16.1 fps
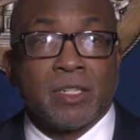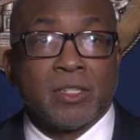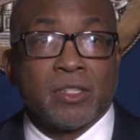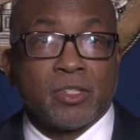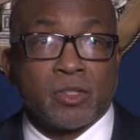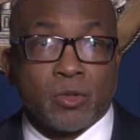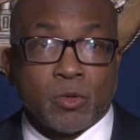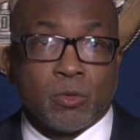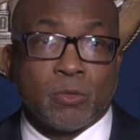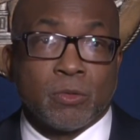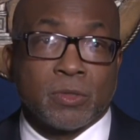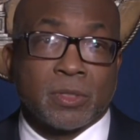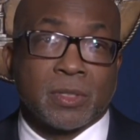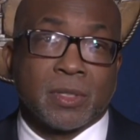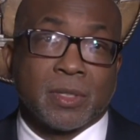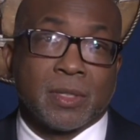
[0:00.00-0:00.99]

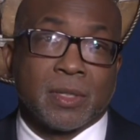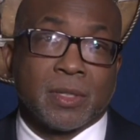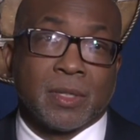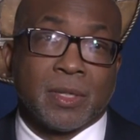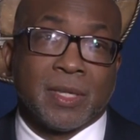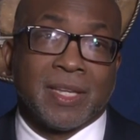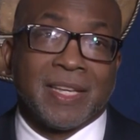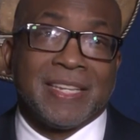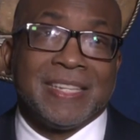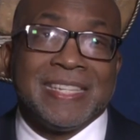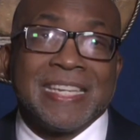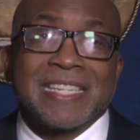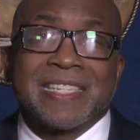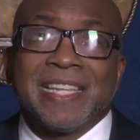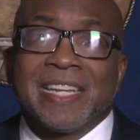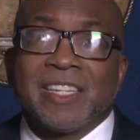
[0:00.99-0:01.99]
schools.
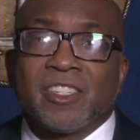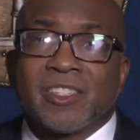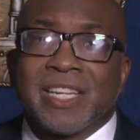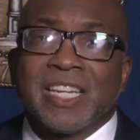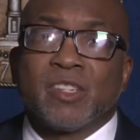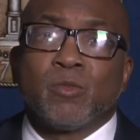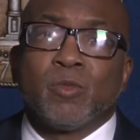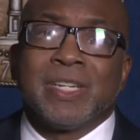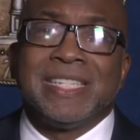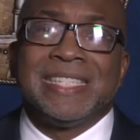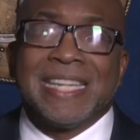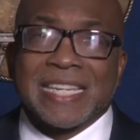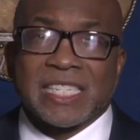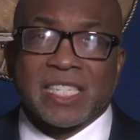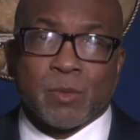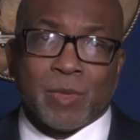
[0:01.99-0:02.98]
This legislation will
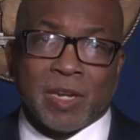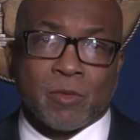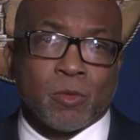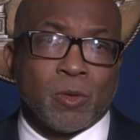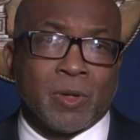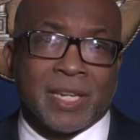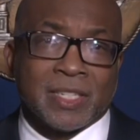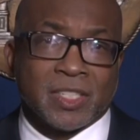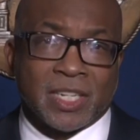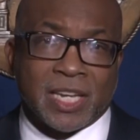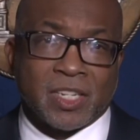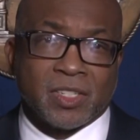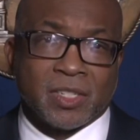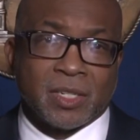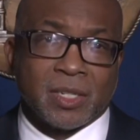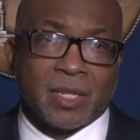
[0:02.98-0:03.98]
decimate rural
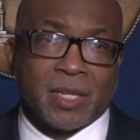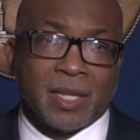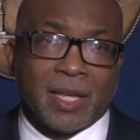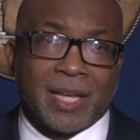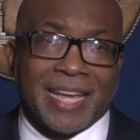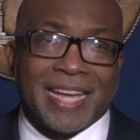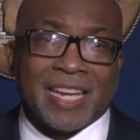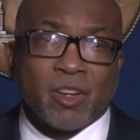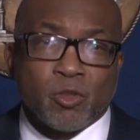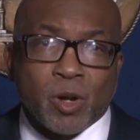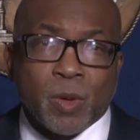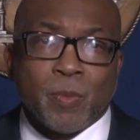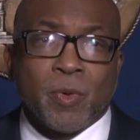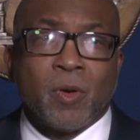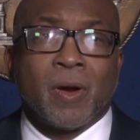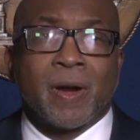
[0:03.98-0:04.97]
education and
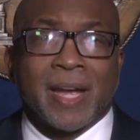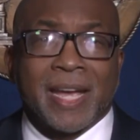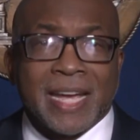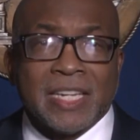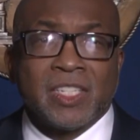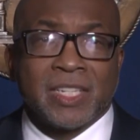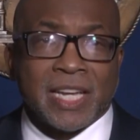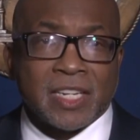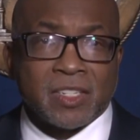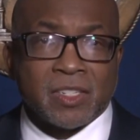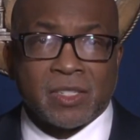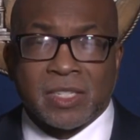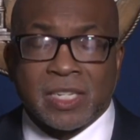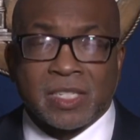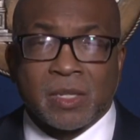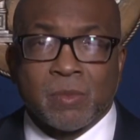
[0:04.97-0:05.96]
cripple our education
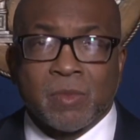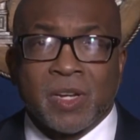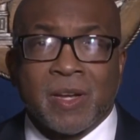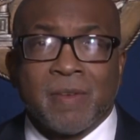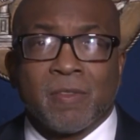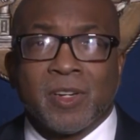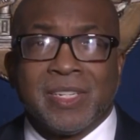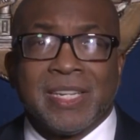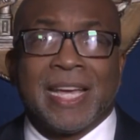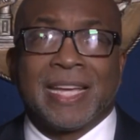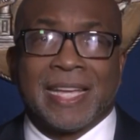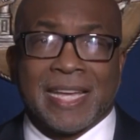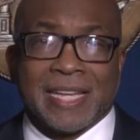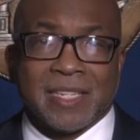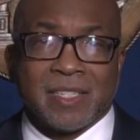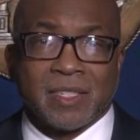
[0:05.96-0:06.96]
system for
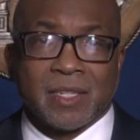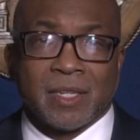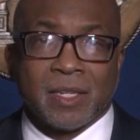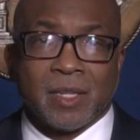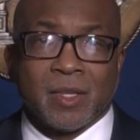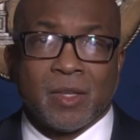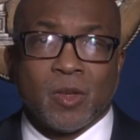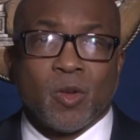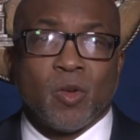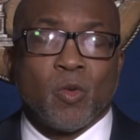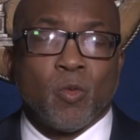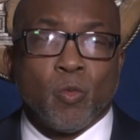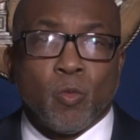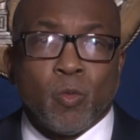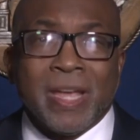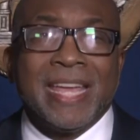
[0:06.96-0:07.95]
decades.
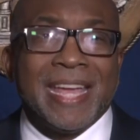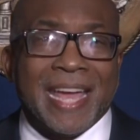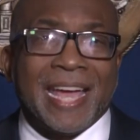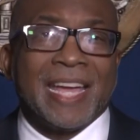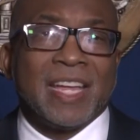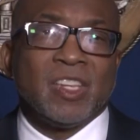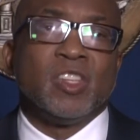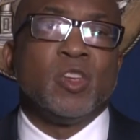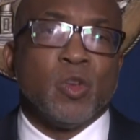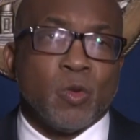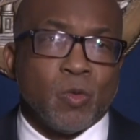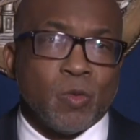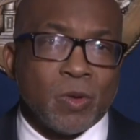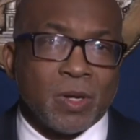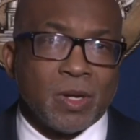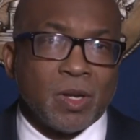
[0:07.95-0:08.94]
We and you
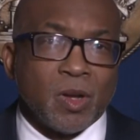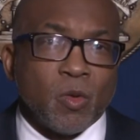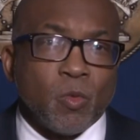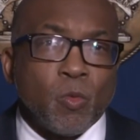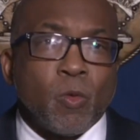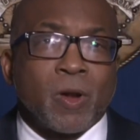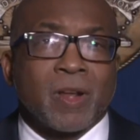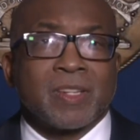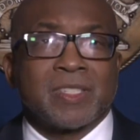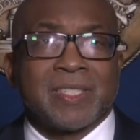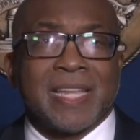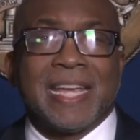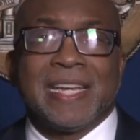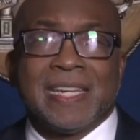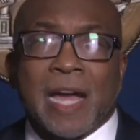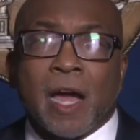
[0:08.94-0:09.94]
want our
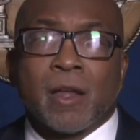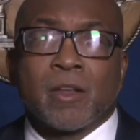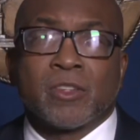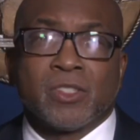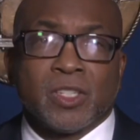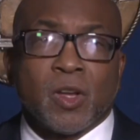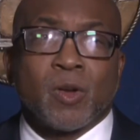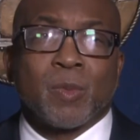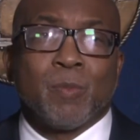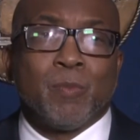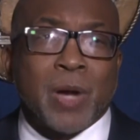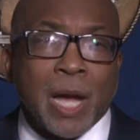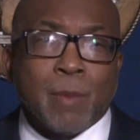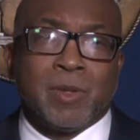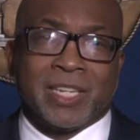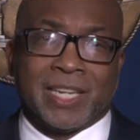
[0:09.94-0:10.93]
state dollars to go to
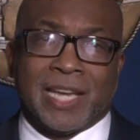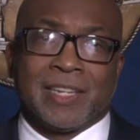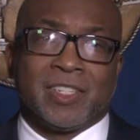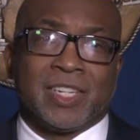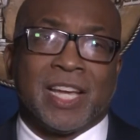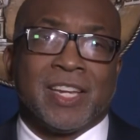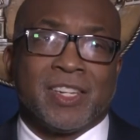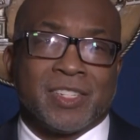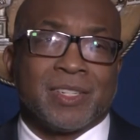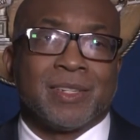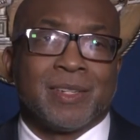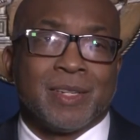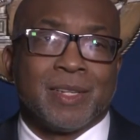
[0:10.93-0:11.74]
public education.